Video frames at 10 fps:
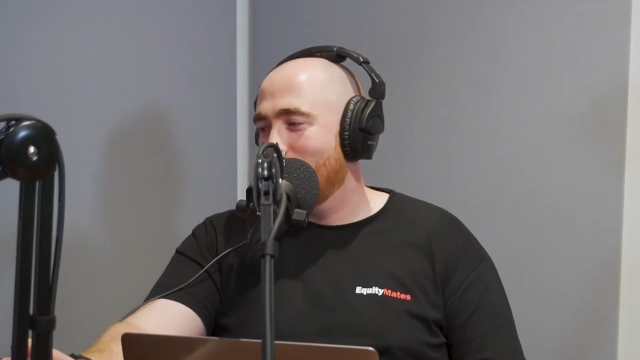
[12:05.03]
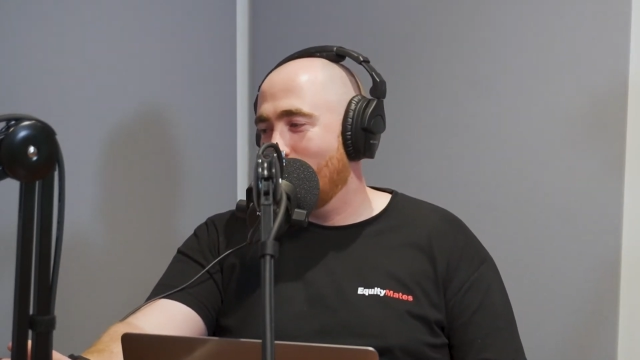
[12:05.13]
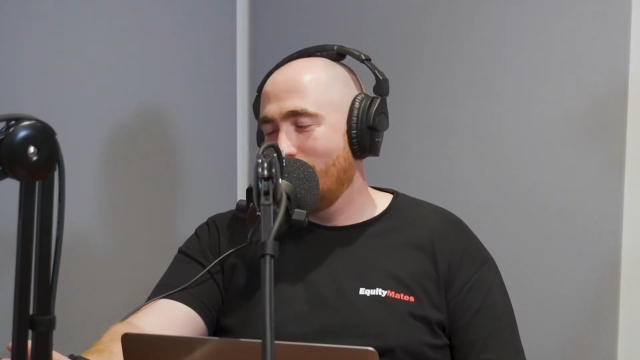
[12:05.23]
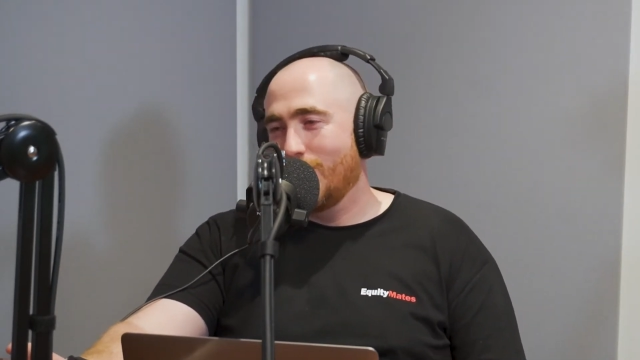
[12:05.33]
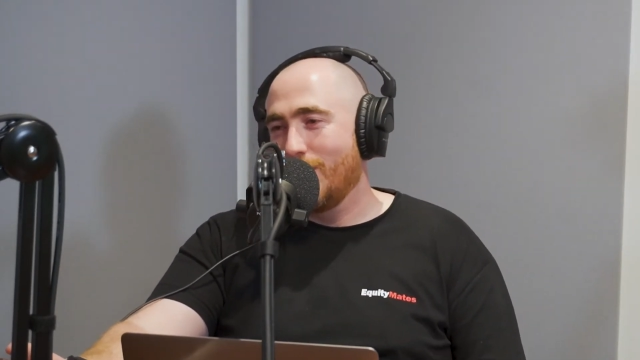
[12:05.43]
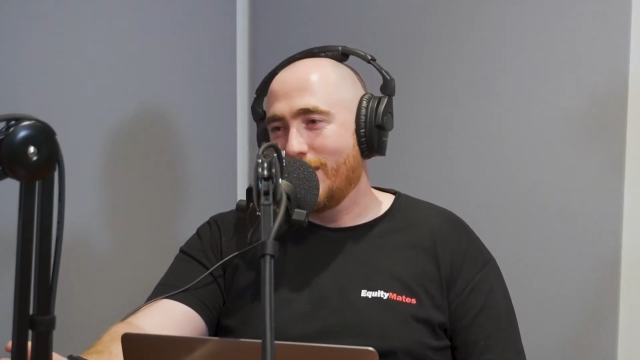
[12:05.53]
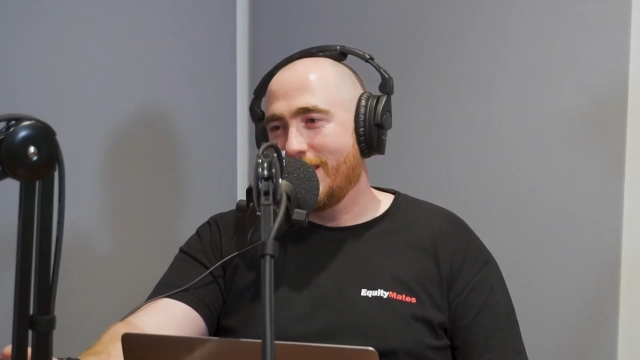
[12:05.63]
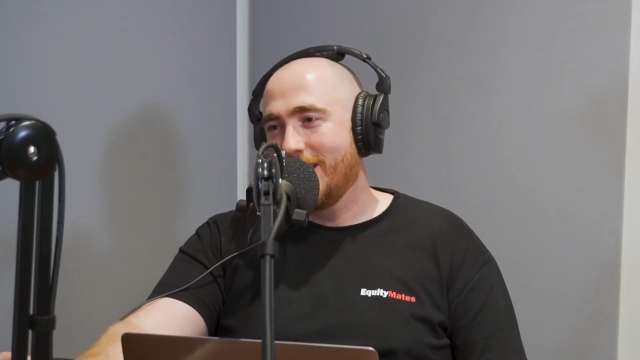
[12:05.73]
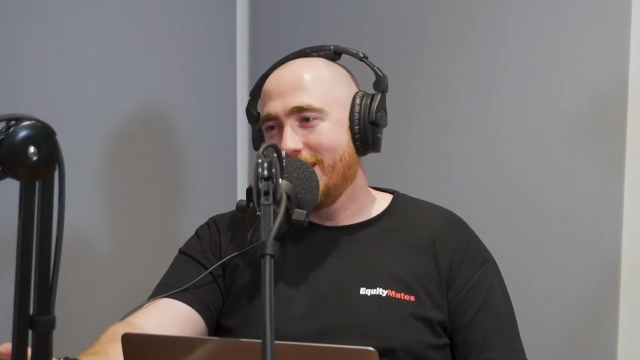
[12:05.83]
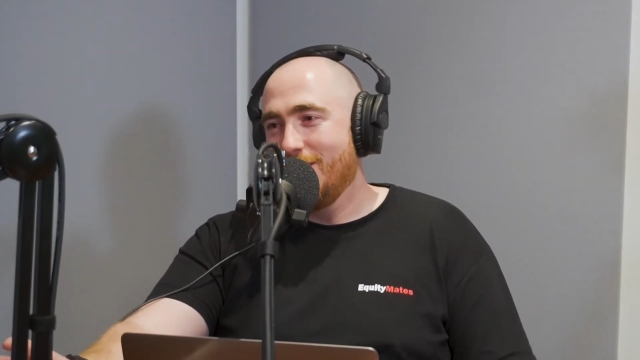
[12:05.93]
critical
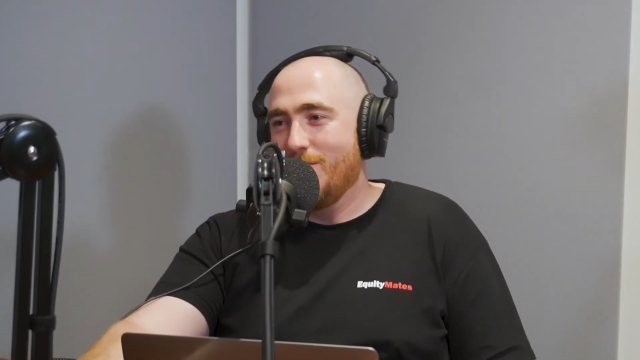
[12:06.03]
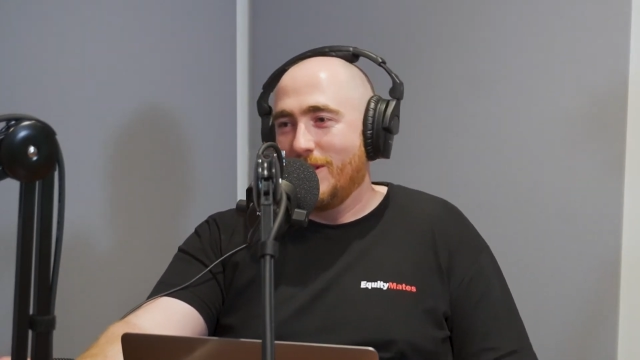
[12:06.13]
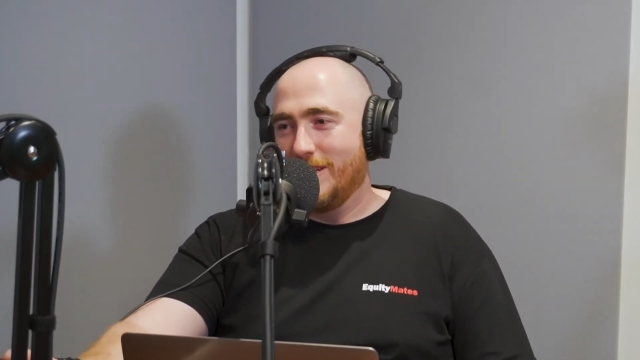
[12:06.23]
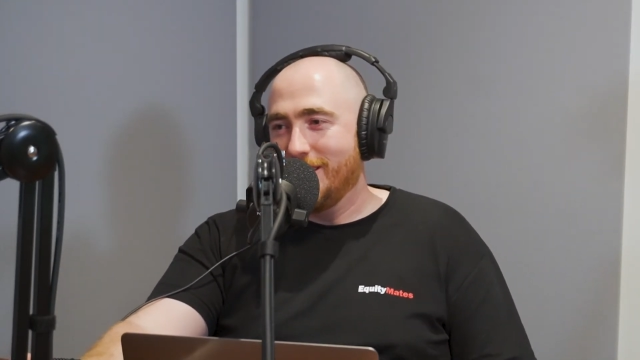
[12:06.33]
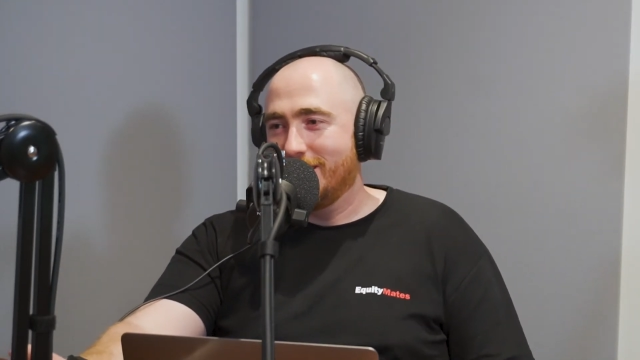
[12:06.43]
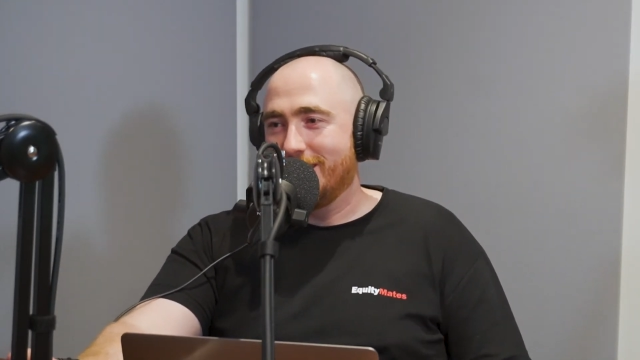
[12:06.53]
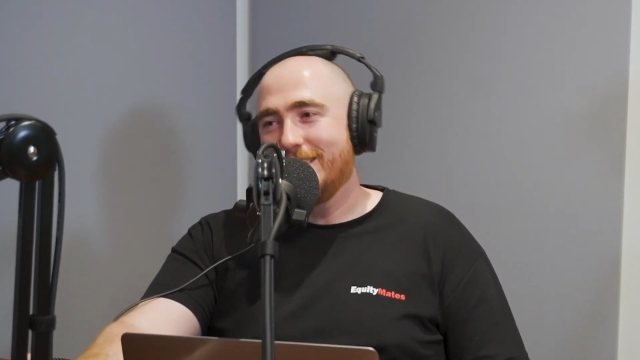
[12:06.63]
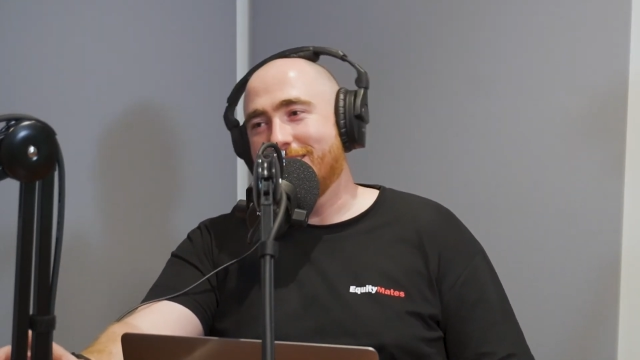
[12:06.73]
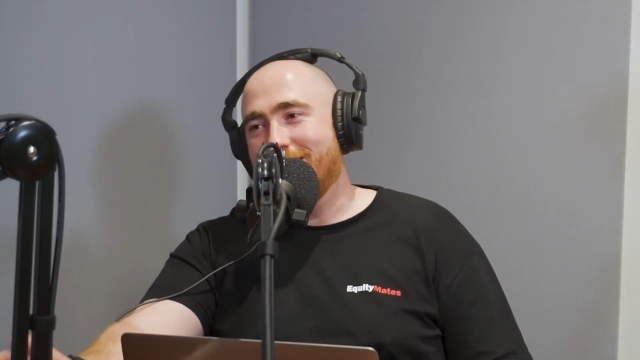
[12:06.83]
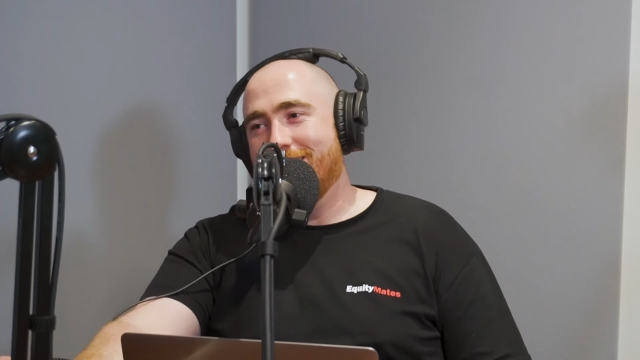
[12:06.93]
thinking and ability to
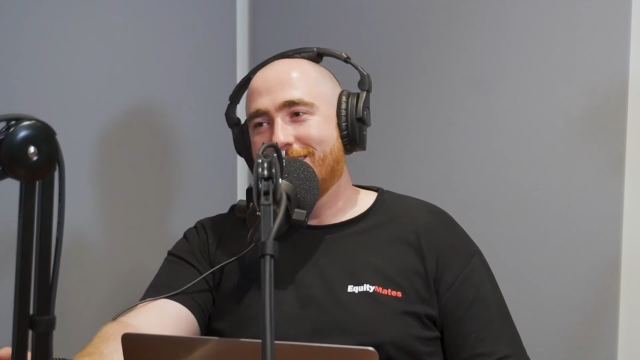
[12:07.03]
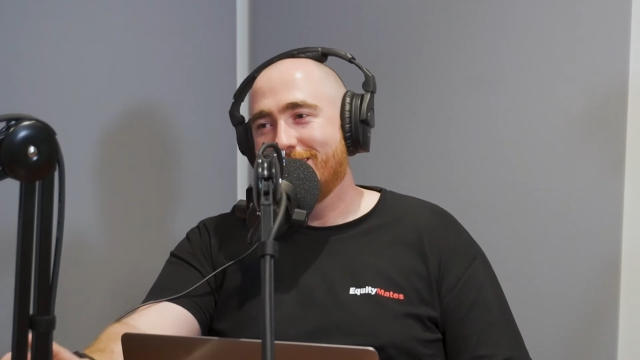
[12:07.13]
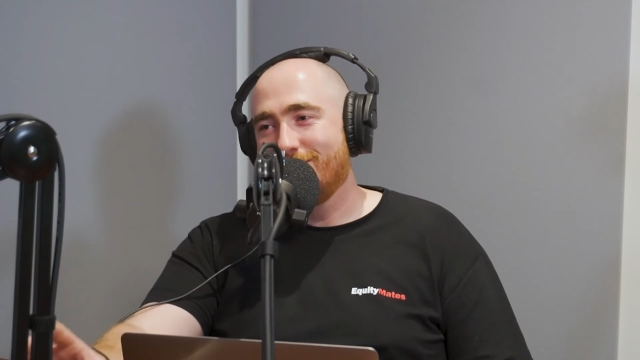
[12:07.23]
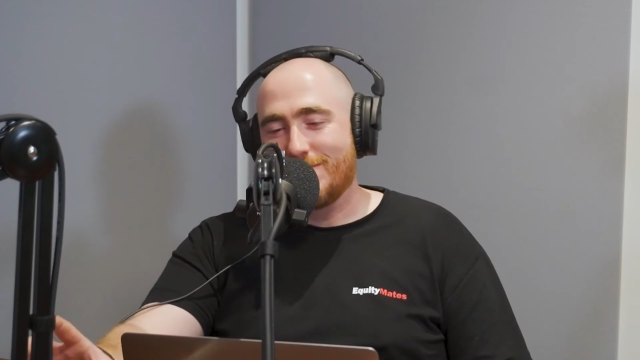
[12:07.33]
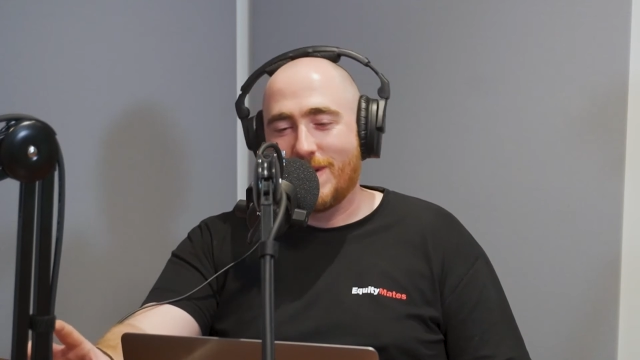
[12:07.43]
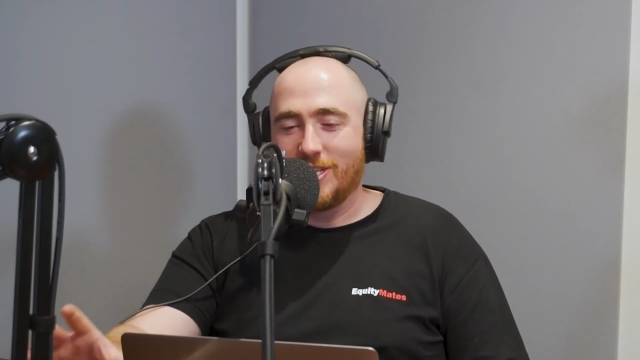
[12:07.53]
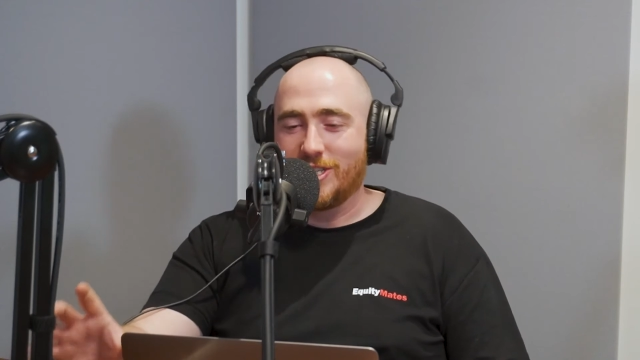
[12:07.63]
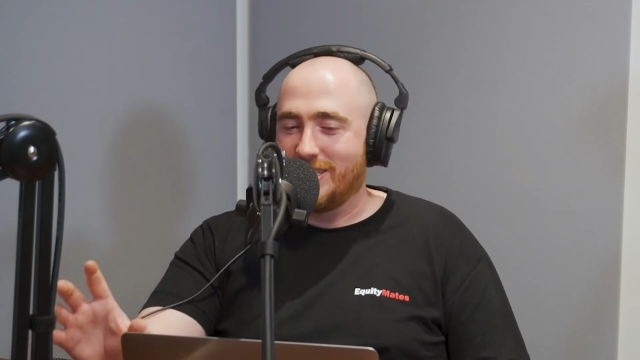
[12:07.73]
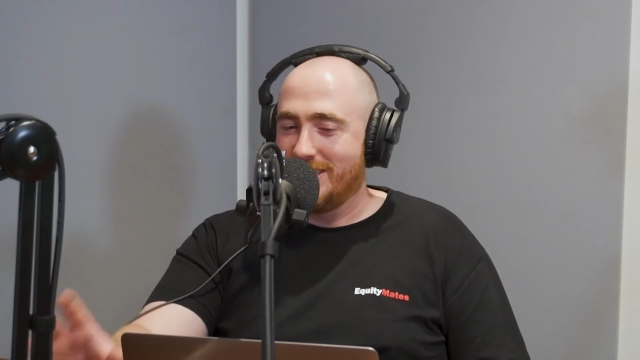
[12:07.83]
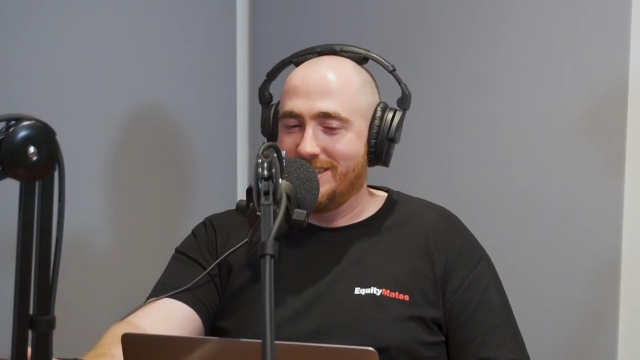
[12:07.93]
synthesize
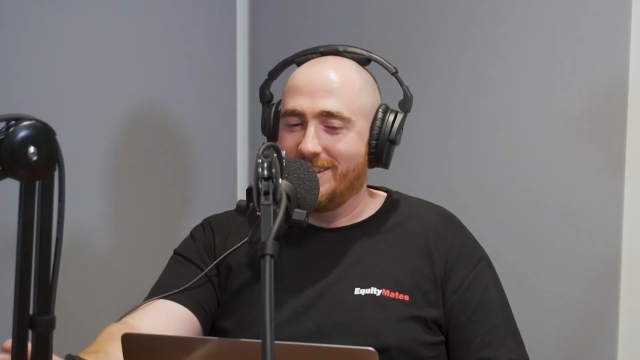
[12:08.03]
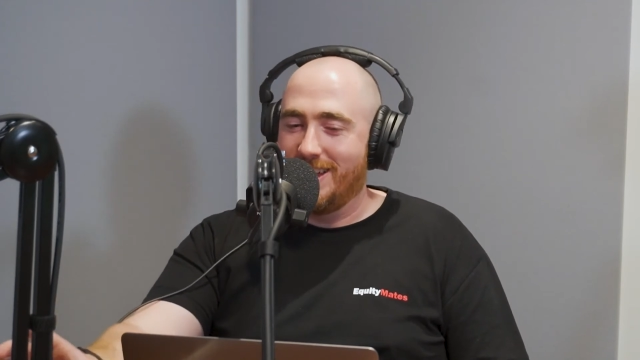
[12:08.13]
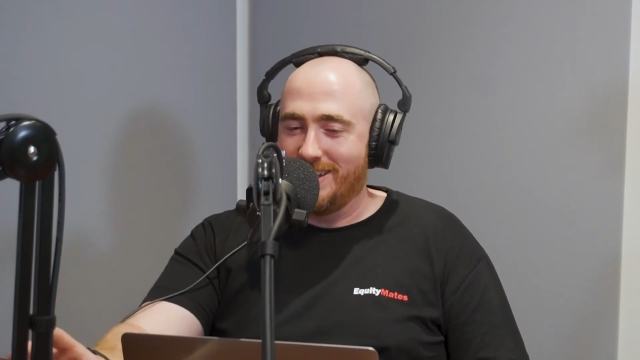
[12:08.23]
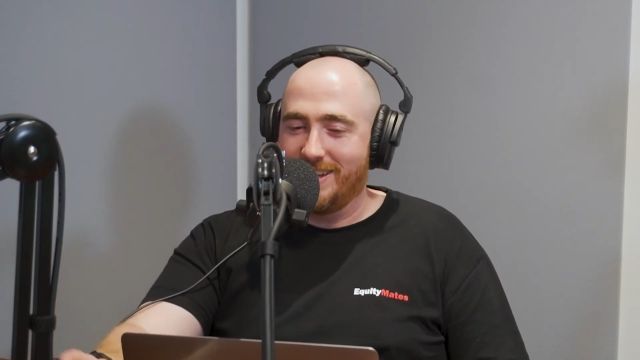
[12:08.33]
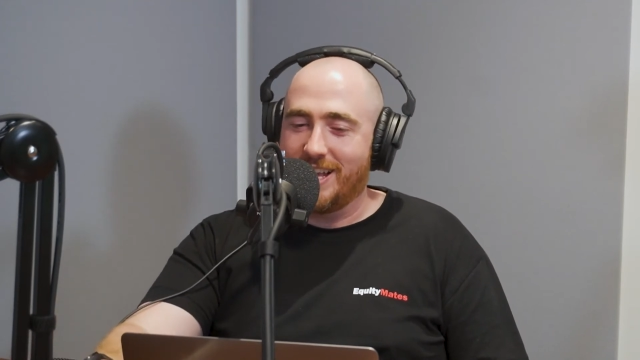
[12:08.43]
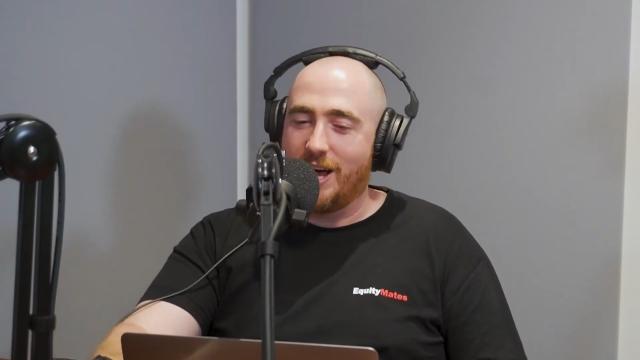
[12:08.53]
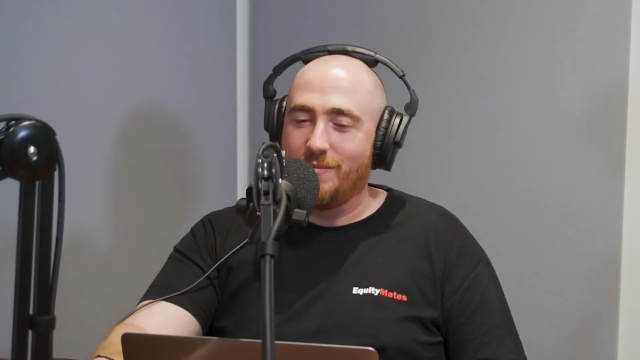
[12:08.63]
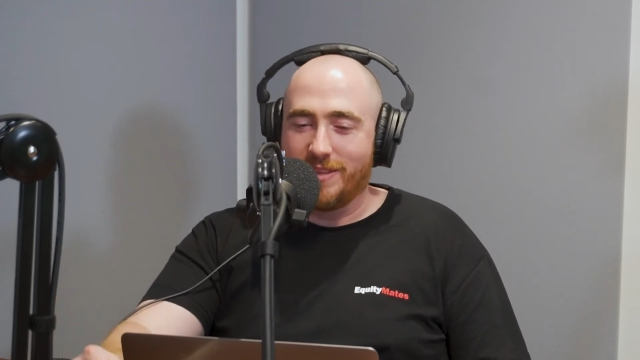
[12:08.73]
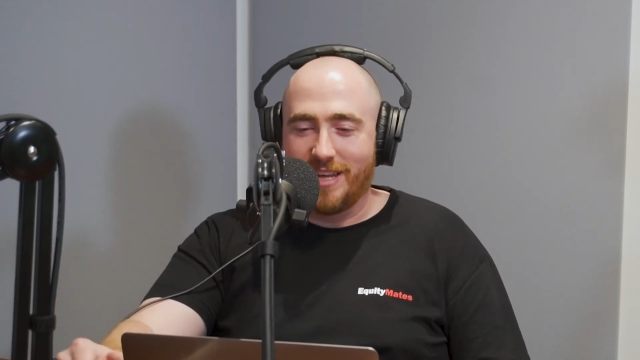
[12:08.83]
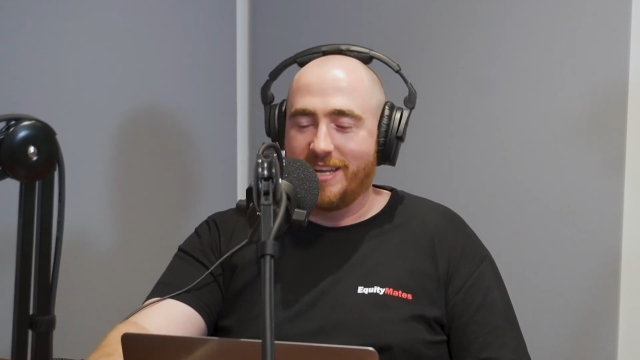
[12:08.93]
information and
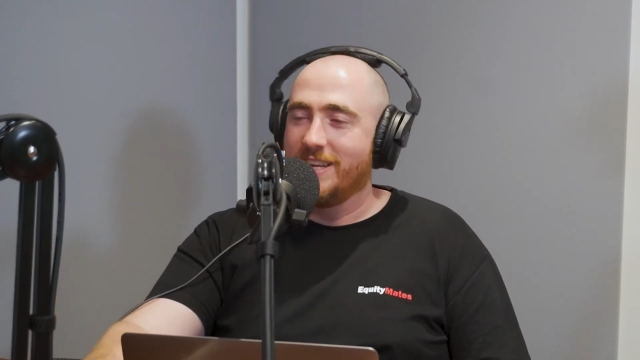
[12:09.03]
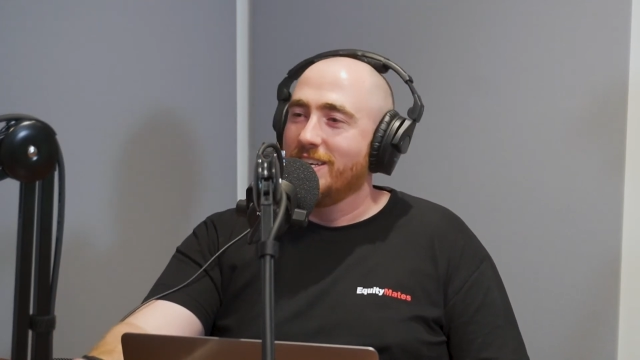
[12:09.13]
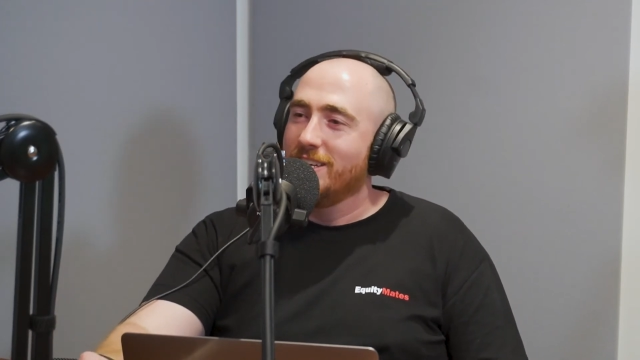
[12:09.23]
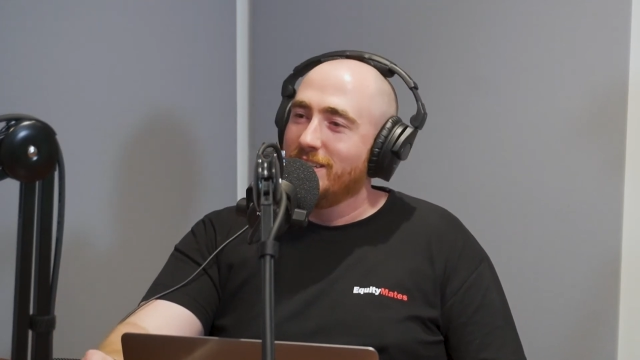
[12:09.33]
come to that